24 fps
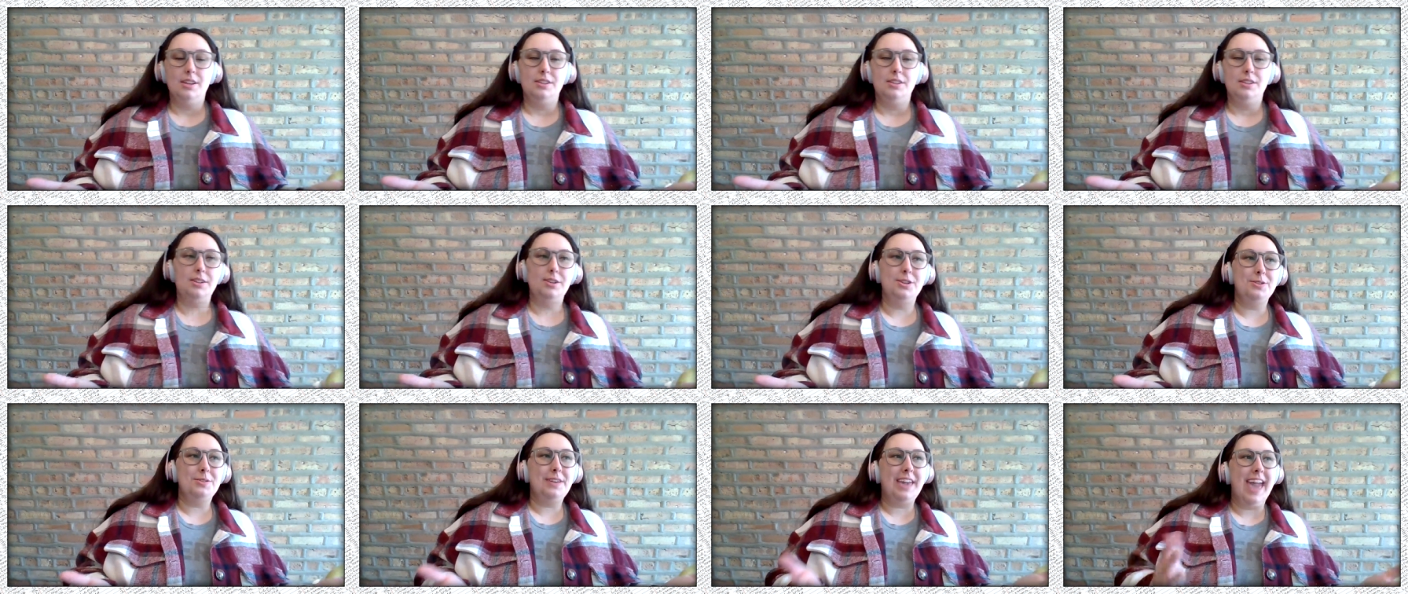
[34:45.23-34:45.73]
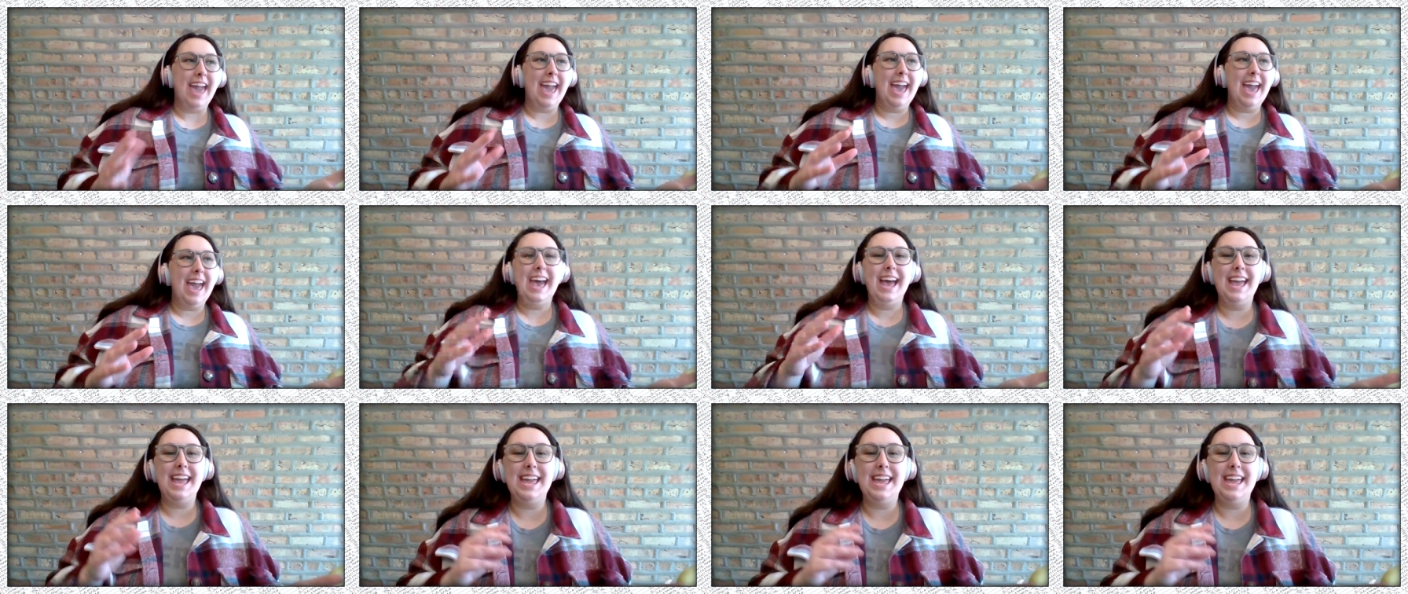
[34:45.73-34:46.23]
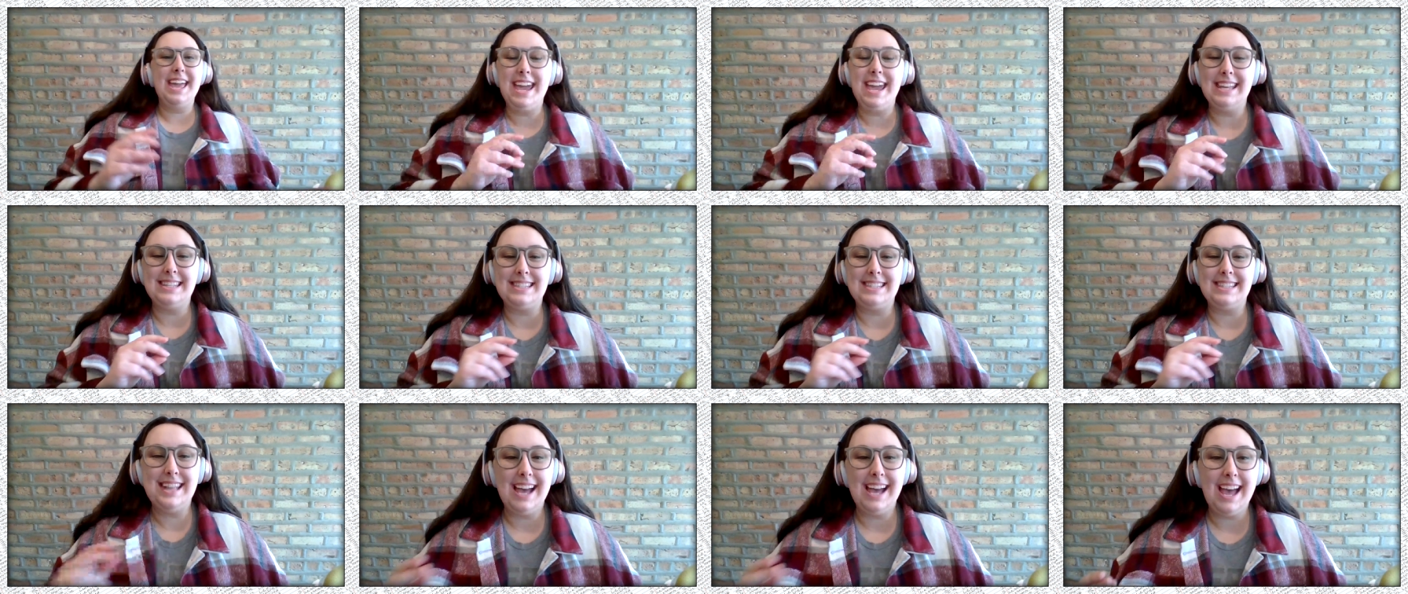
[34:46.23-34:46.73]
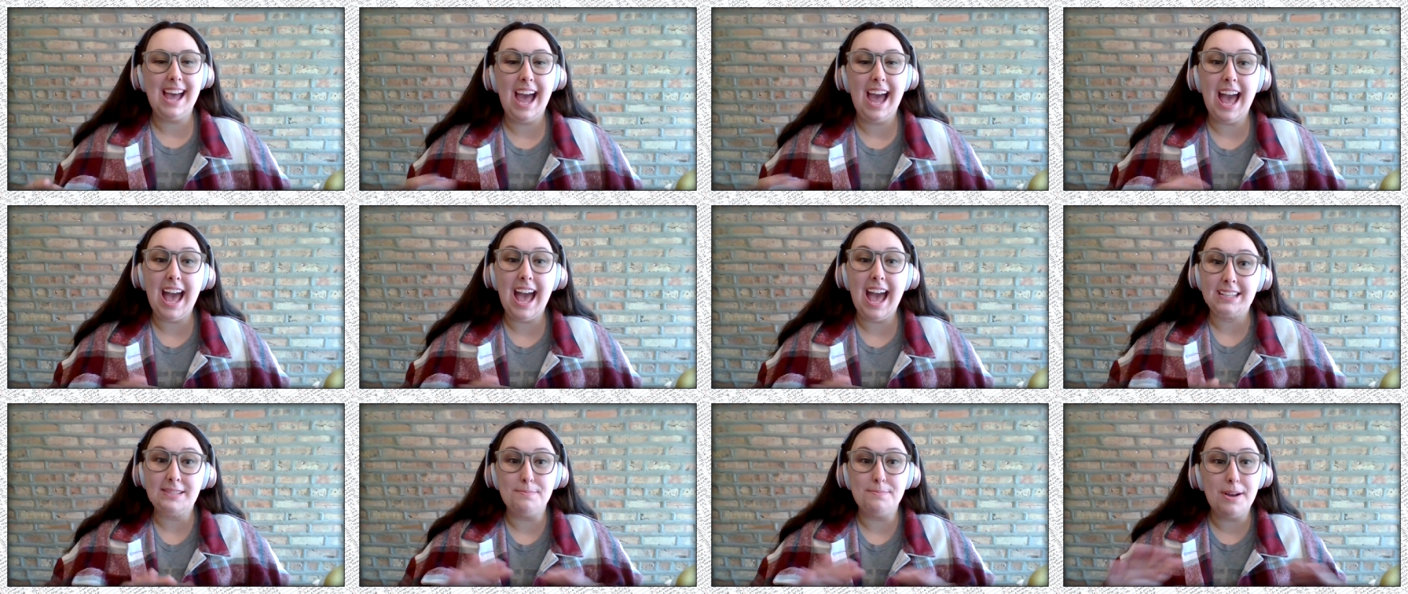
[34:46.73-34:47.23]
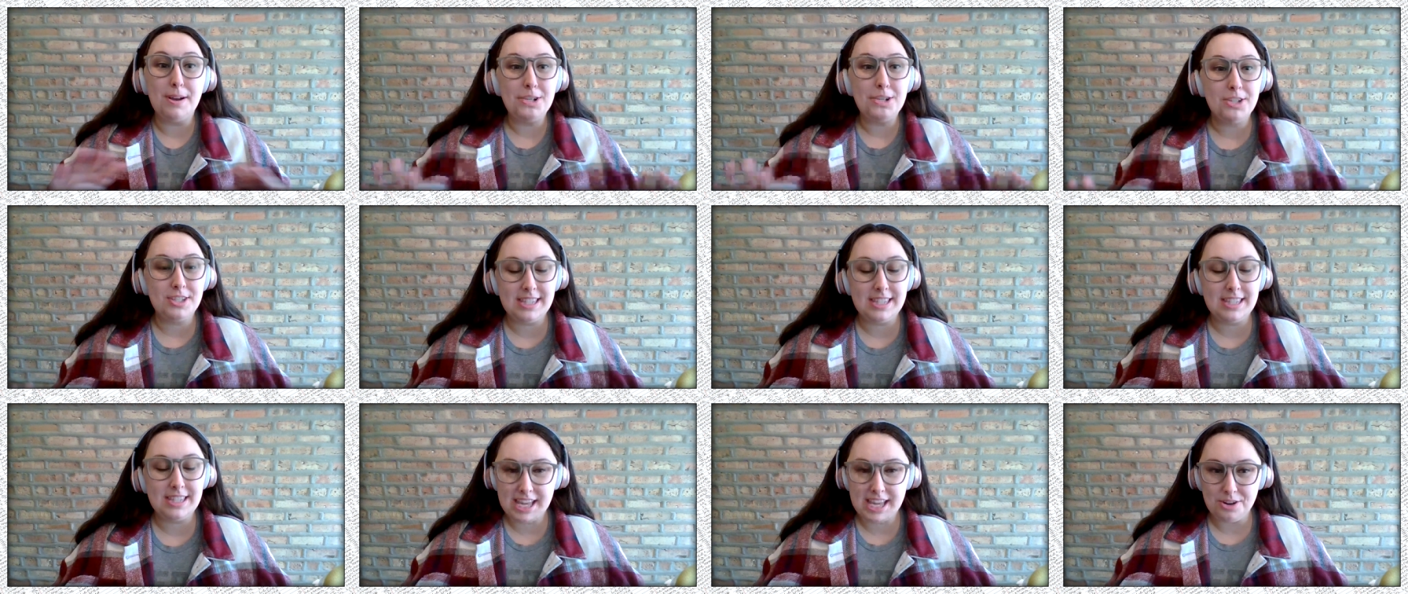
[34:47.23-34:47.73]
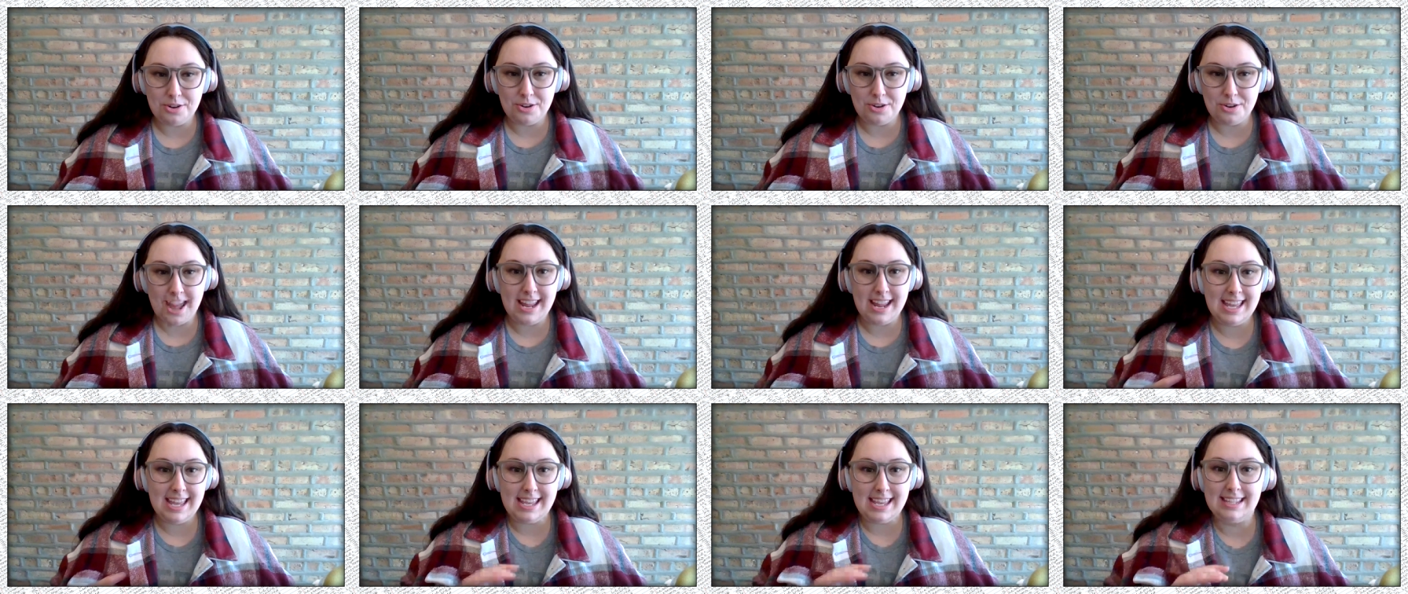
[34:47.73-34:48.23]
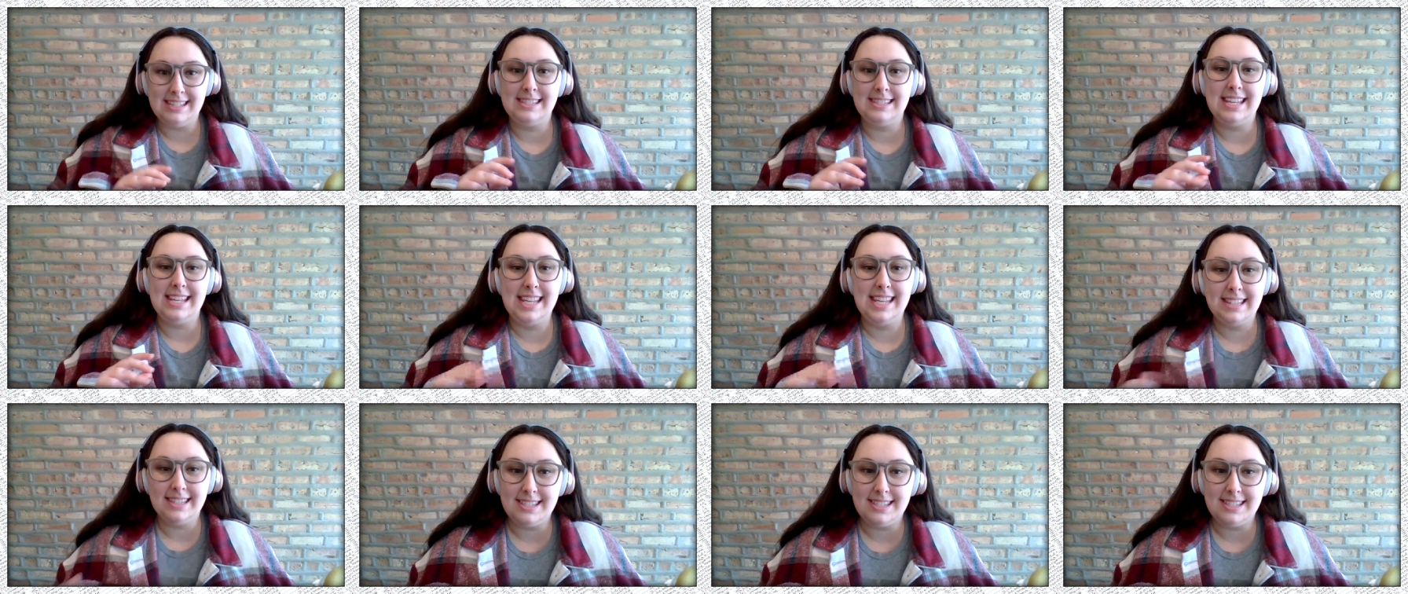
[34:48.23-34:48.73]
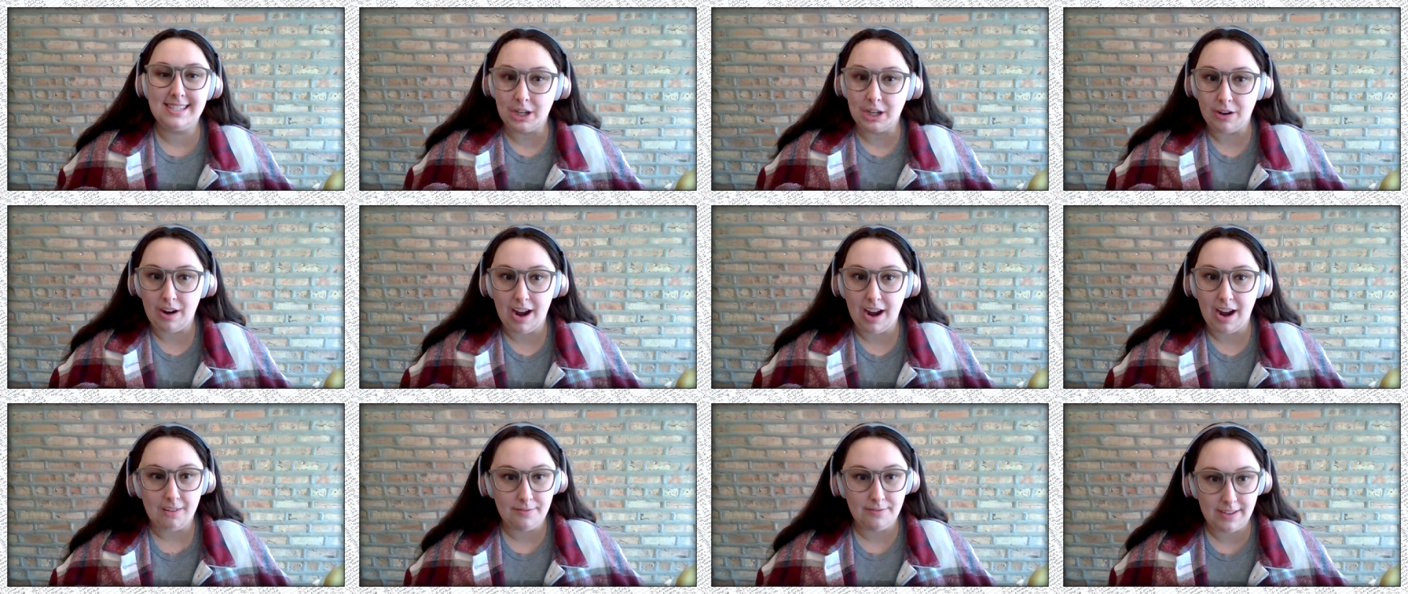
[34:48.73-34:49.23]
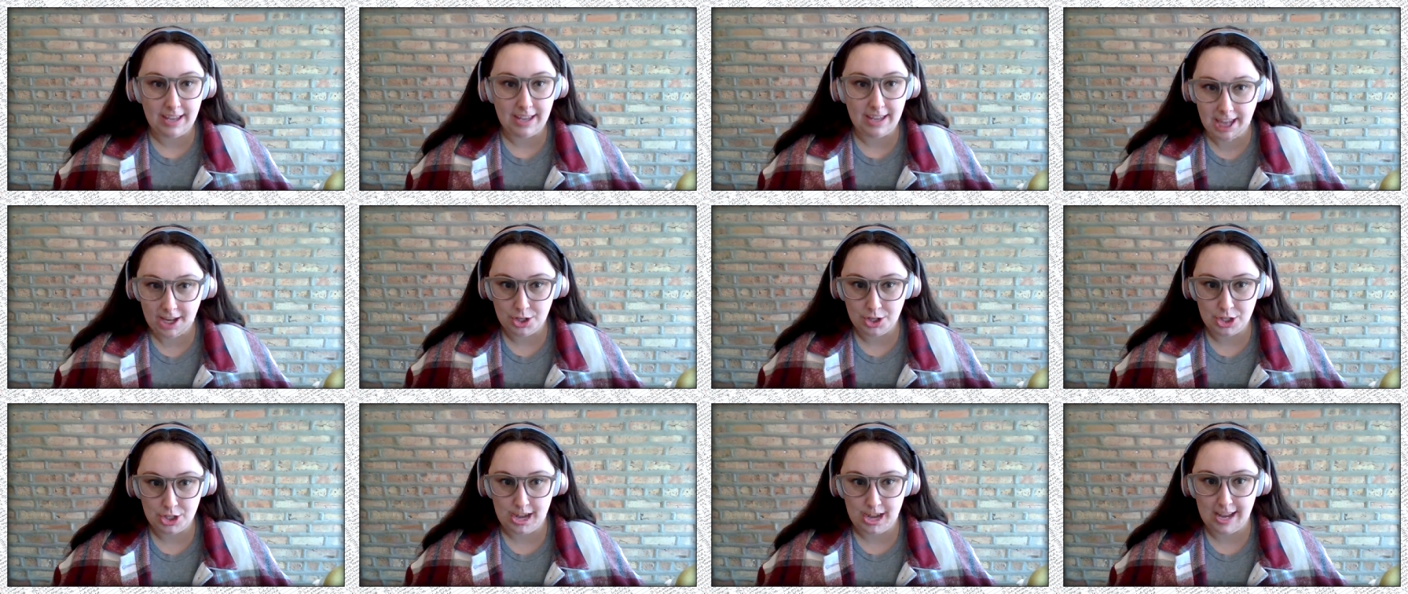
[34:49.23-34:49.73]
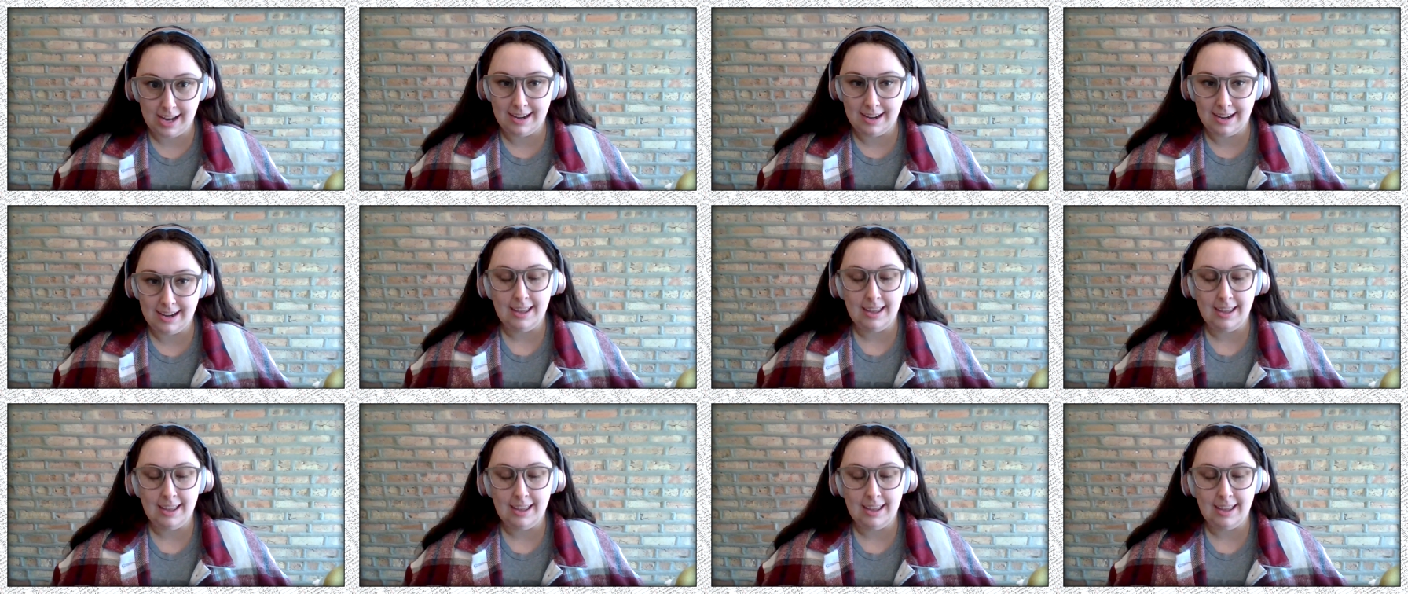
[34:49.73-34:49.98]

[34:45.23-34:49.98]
So you can't, it's not as much as the internet is instant gratification